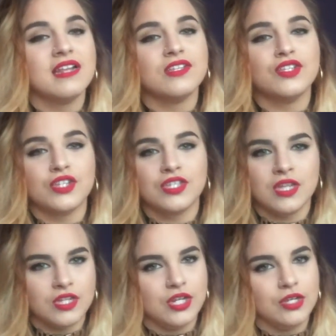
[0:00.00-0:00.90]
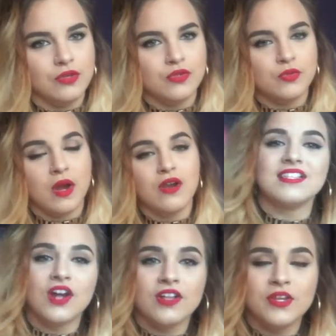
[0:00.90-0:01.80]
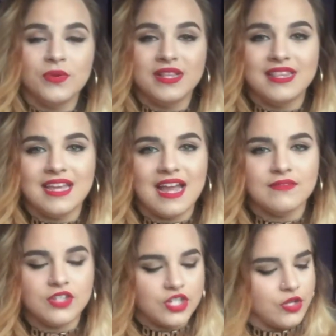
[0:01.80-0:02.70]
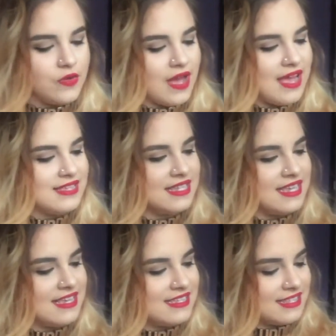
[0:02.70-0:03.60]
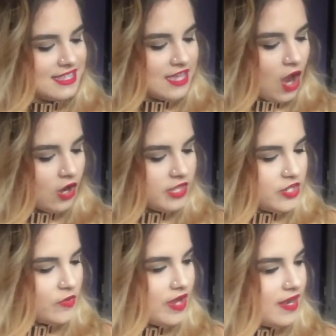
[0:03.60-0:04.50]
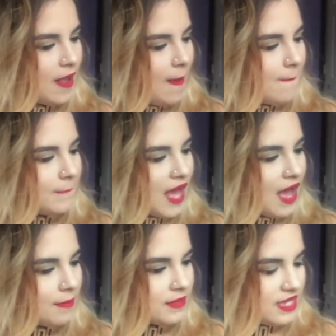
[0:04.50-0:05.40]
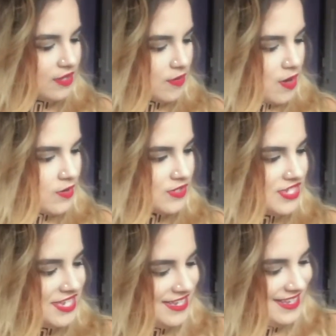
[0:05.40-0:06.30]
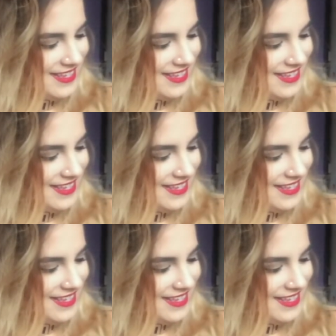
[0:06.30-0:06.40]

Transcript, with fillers: It's just such a cute sweater. This Harley Quinn thing I have to show you guys is the Harley Quinn Pop Heroes